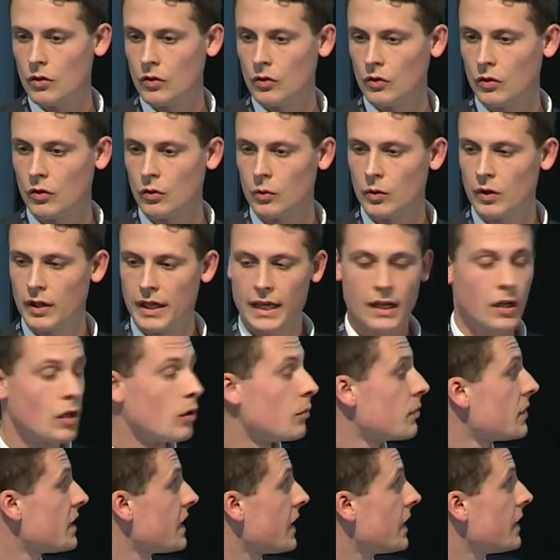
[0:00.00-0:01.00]
So what
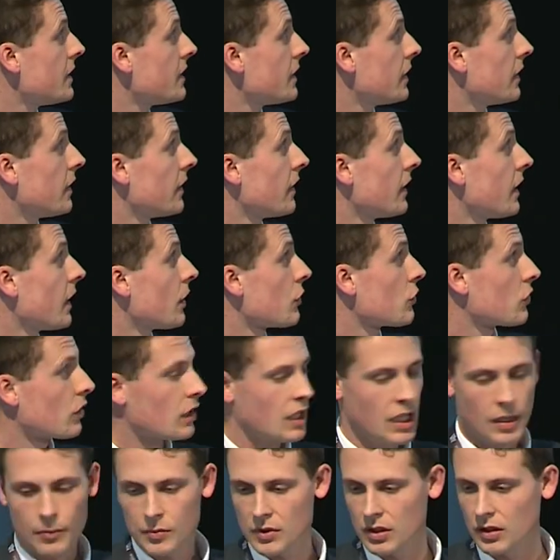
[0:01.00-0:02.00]
AECOM did at the Natural
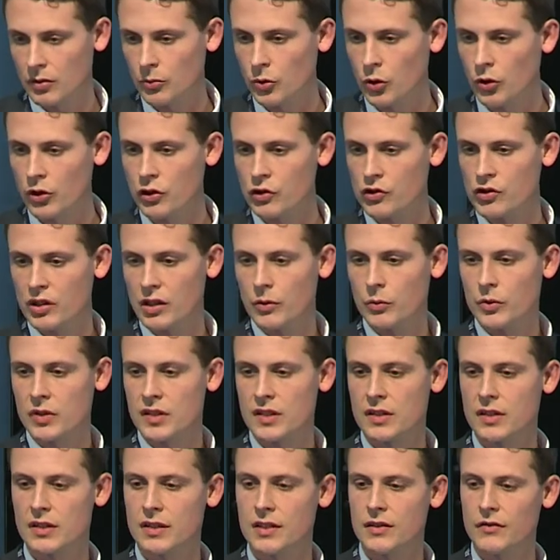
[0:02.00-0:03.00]
Capital Laboratory
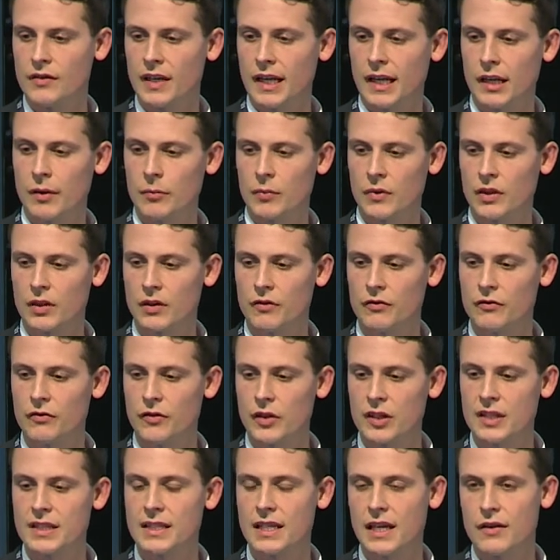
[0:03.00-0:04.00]
was to develop the
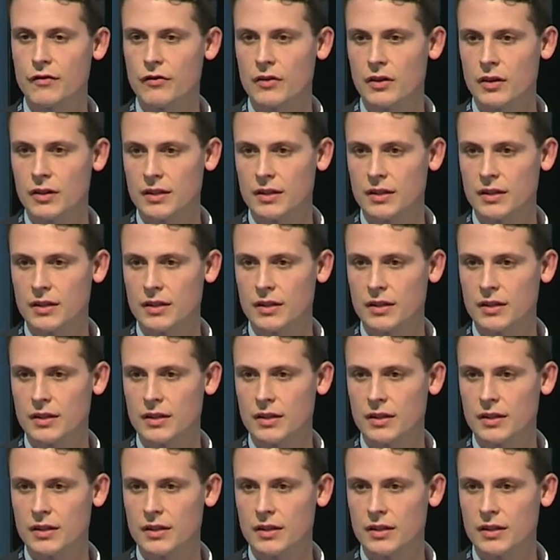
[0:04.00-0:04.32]
first ever